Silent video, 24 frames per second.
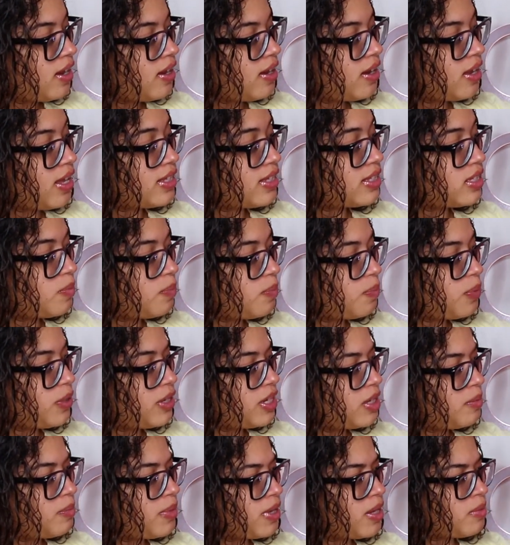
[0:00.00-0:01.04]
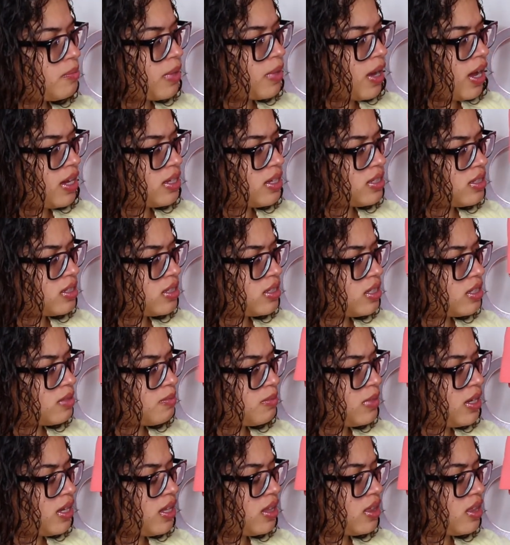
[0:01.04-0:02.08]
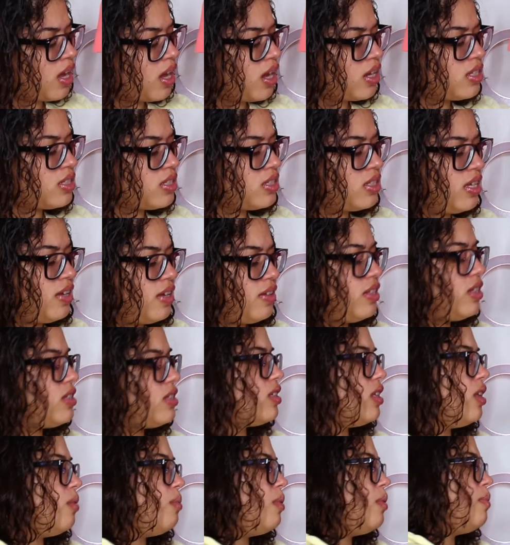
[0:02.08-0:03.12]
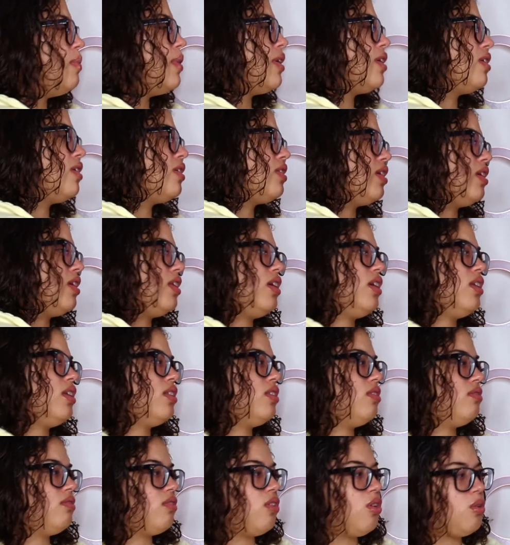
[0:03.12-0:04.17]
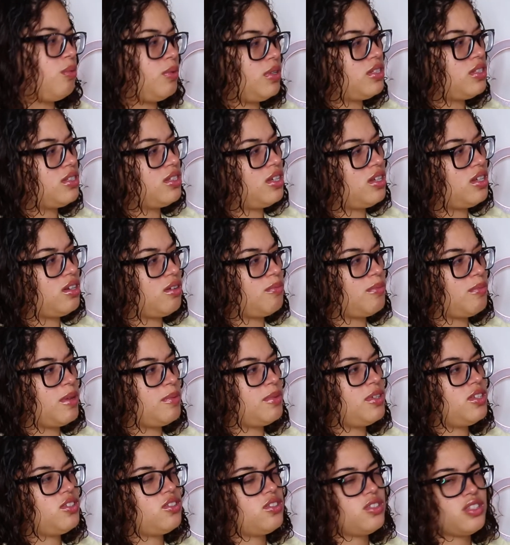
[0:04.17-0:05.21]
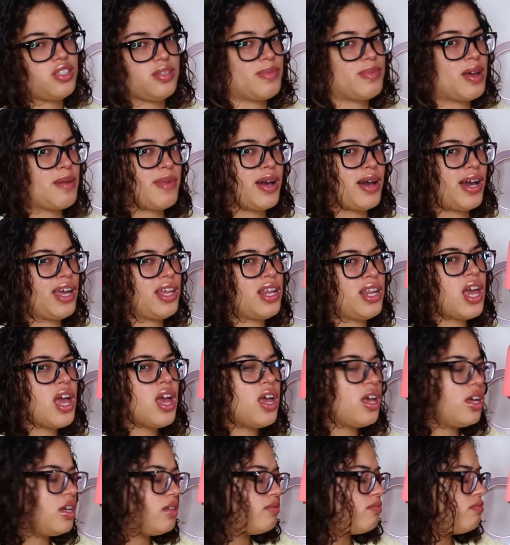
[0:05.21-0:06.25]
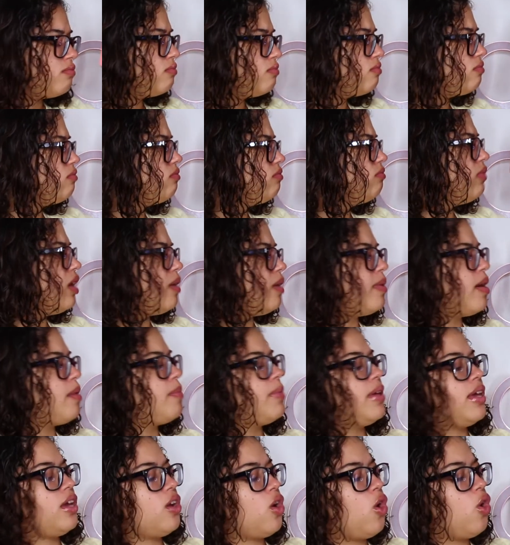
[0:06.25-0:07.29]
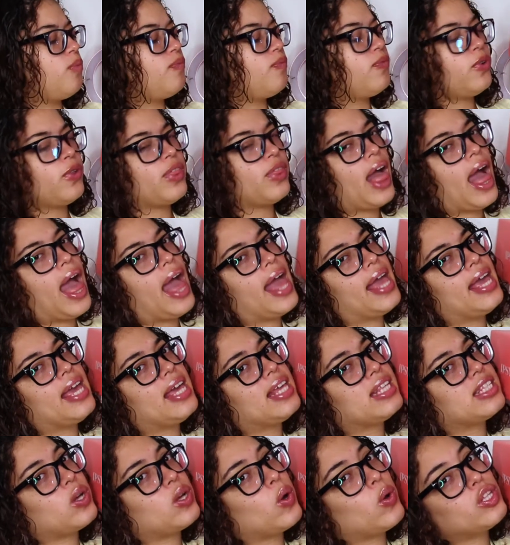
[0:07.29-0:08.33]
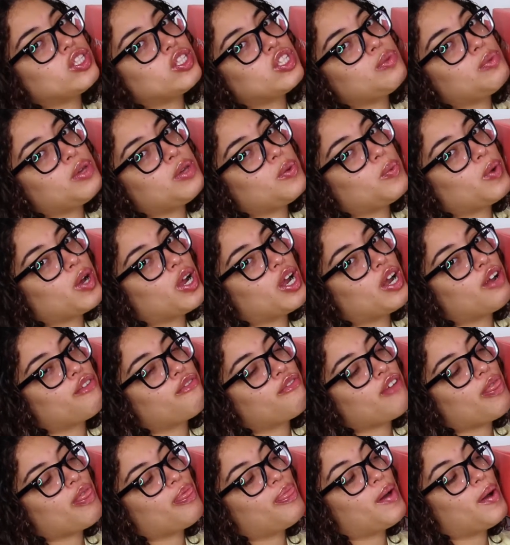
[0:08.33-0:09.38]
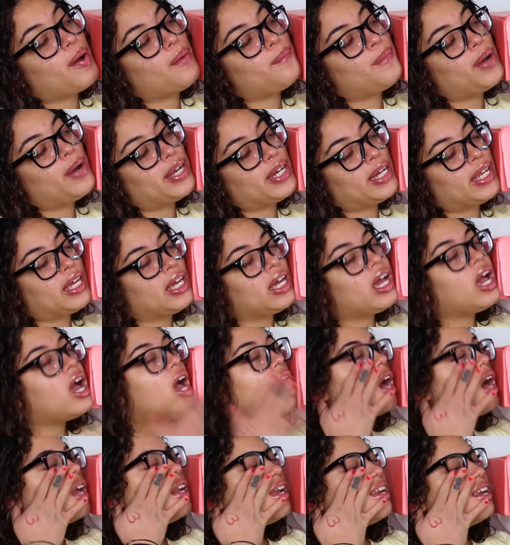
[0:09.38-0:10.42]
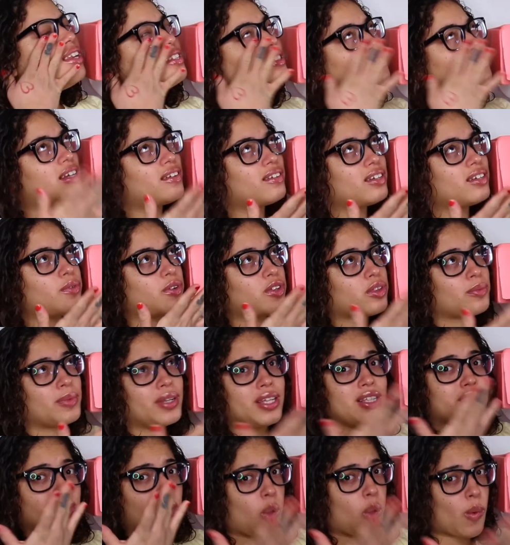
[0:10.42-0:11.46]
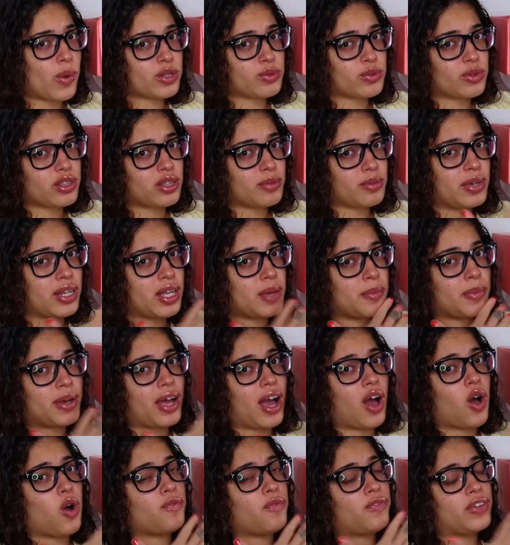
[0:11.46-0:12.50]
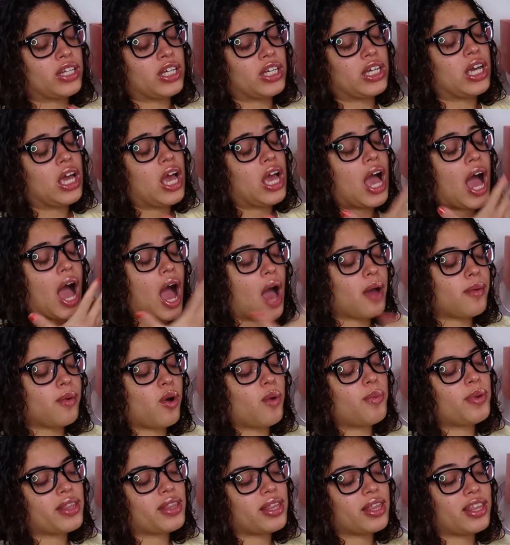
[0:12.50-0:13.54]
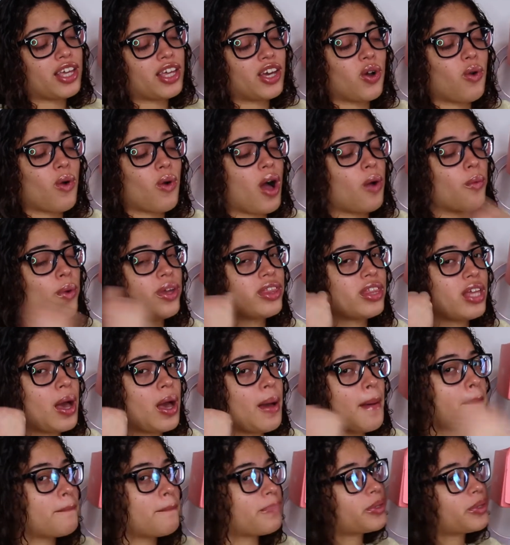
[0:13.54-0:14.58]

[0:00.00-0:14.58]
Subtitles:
It's a pretty big box this month. Honestly, it looks a little bit bigger than it always did, or maybe it's just in my mind. Maybe I'm being hopeful that it's going to be worth the money. Not necessarily worth the money. It's always worth the money, but hopefully, I'm hoping that they go out with a